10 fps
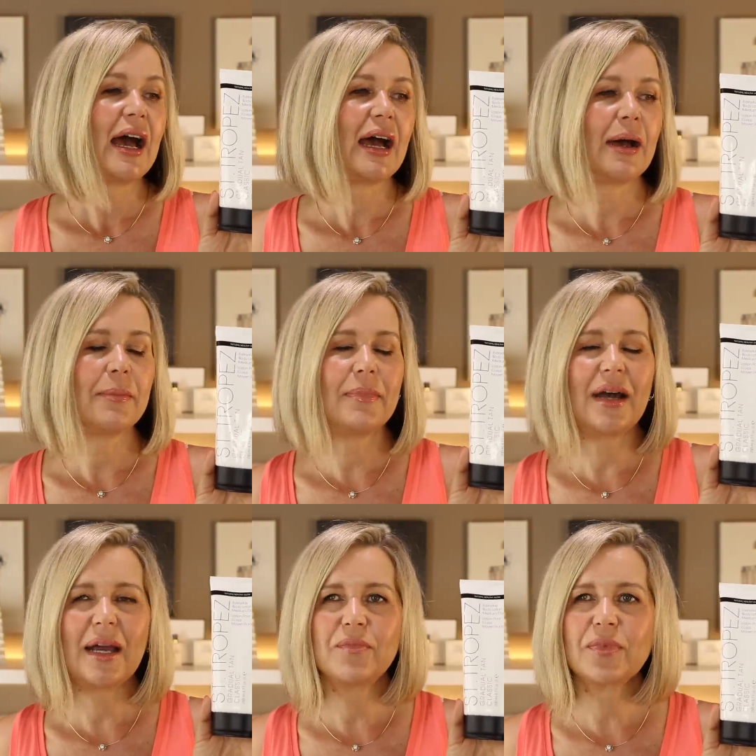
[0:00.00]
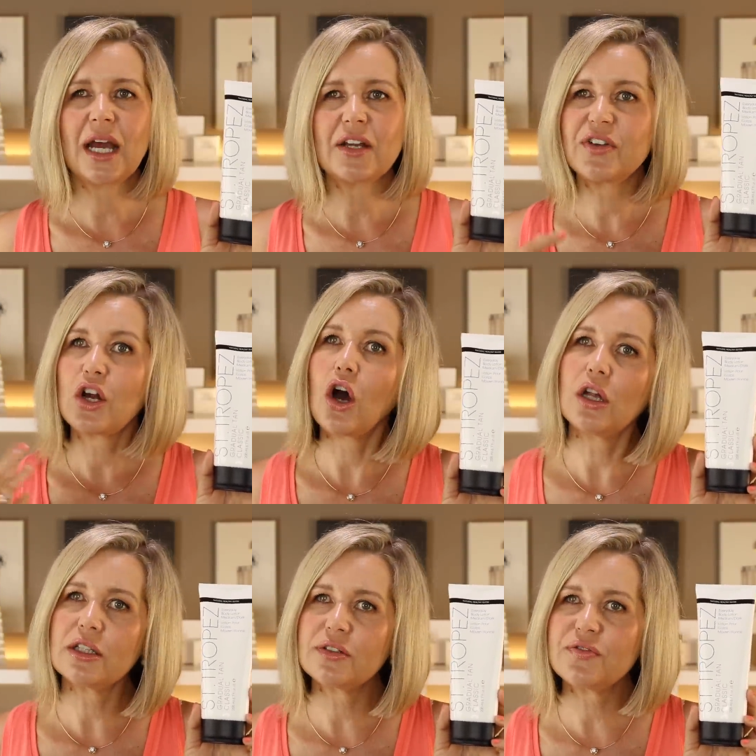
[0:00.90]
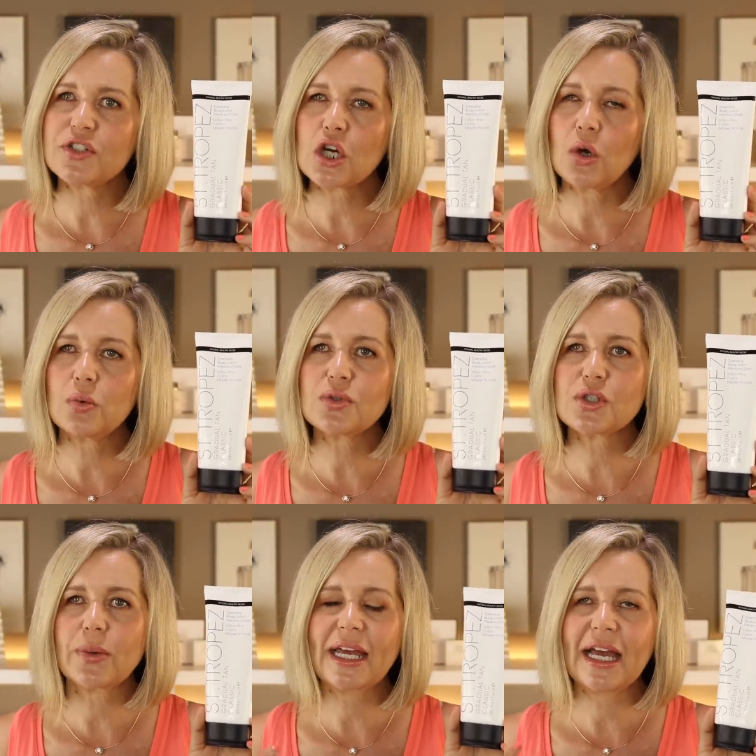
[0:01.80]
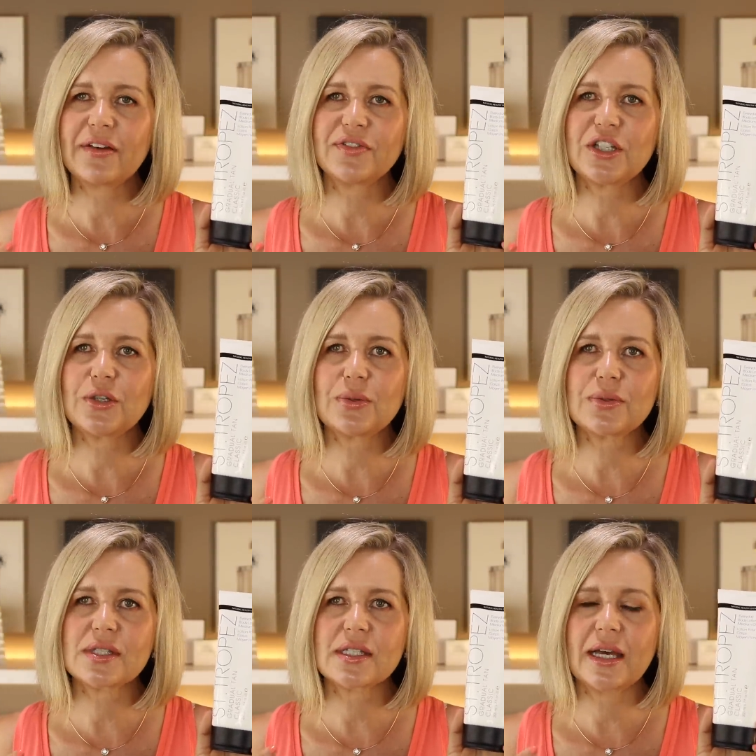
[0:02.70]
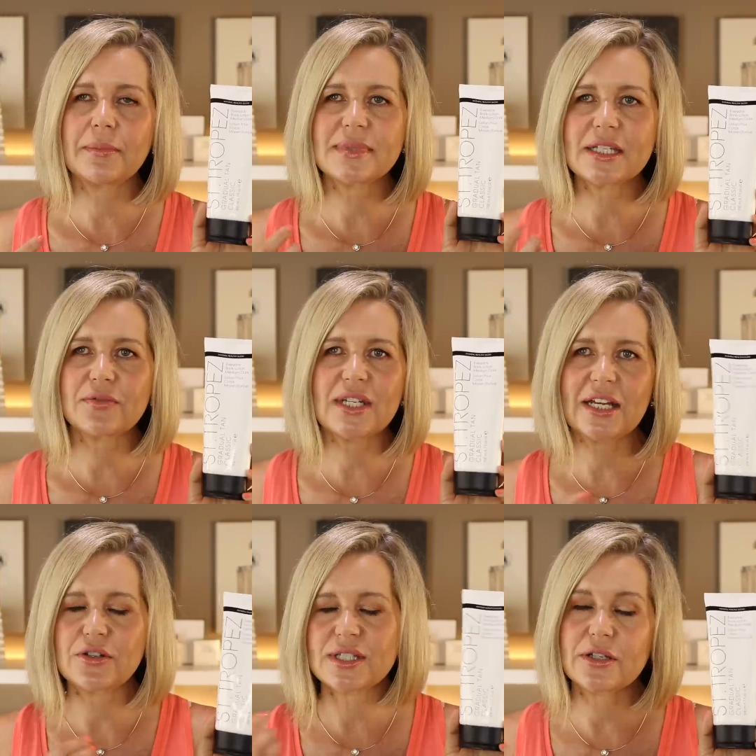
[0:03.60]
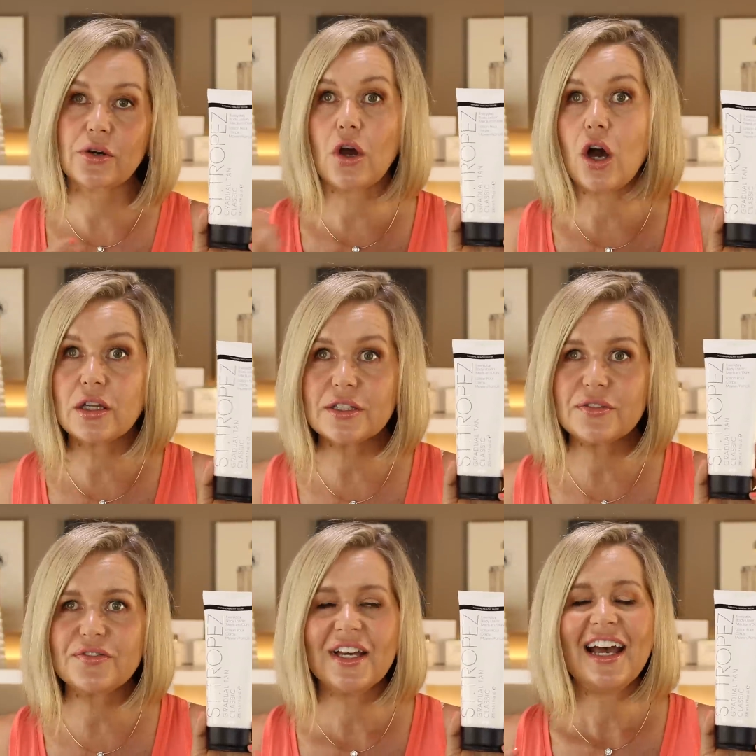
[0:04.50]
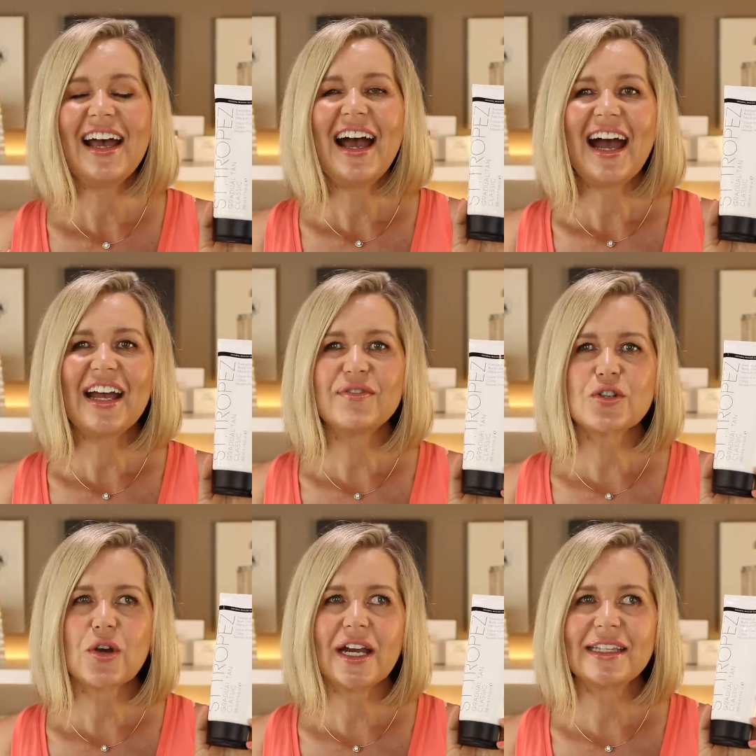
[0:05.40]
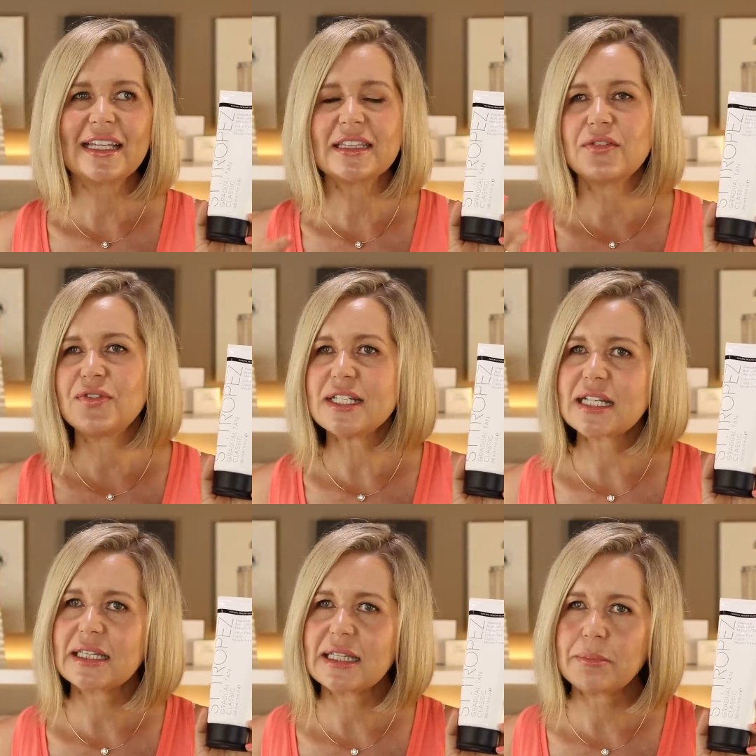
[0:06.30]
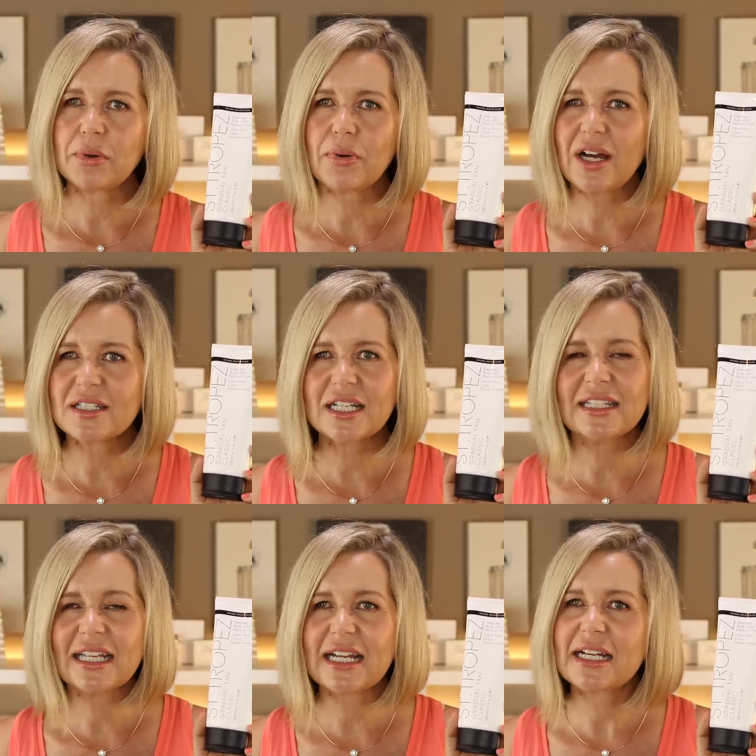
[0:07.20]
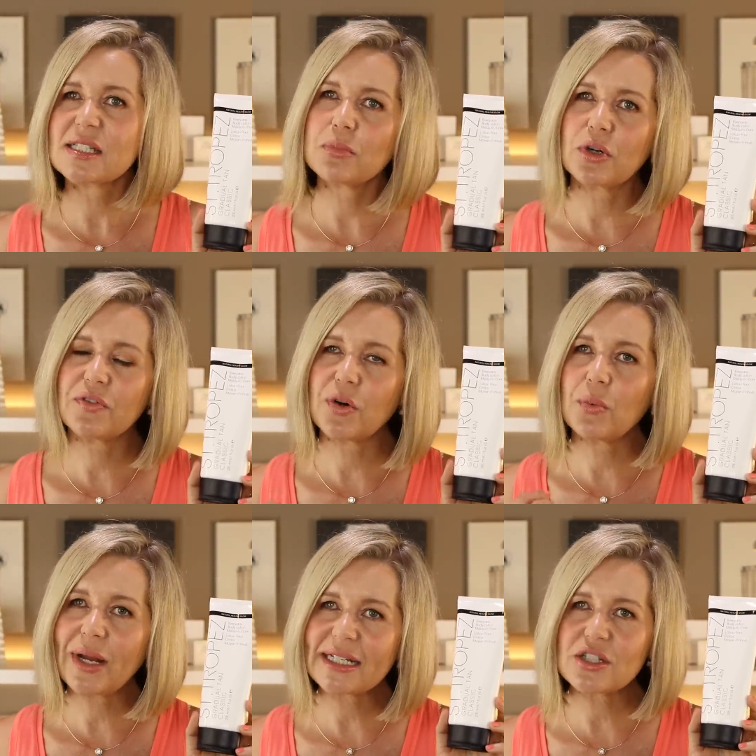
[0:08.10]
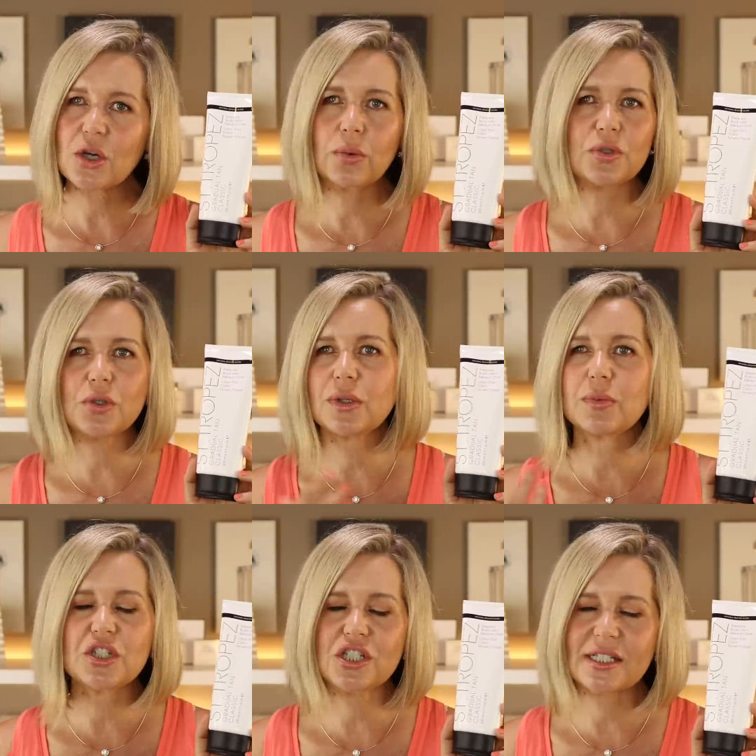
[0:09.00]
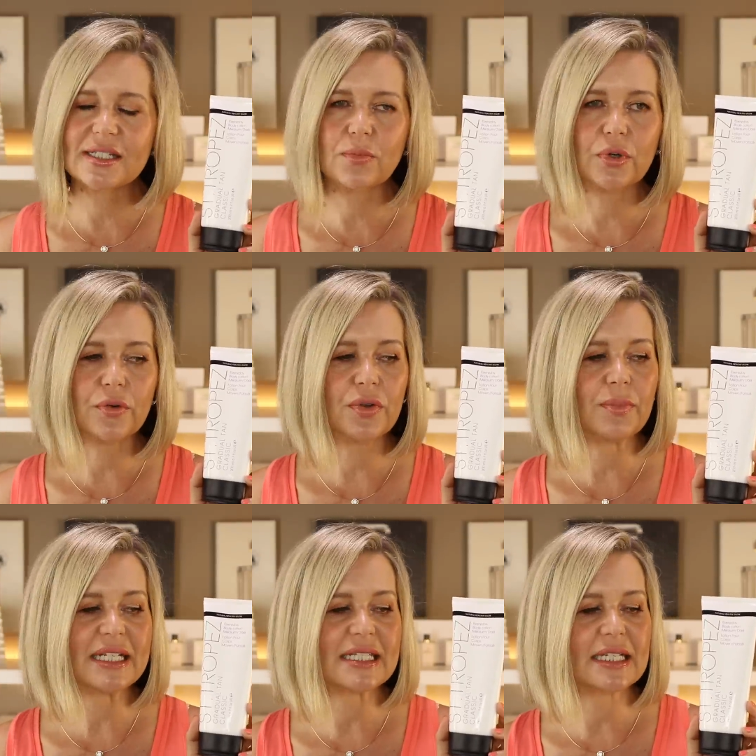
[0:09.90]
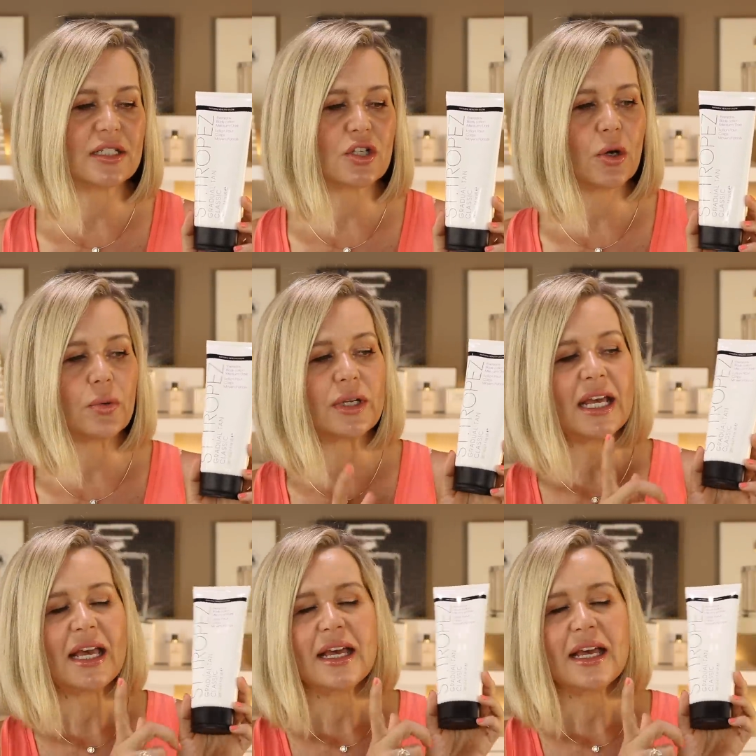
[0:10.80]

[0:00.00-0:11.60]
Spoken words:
I'm kind of an olive tone, so I have to use self-tanners that are olive. I've tried like the Vita Liberata, and that has more of a red tone to it, which doesn't work with my skin tone.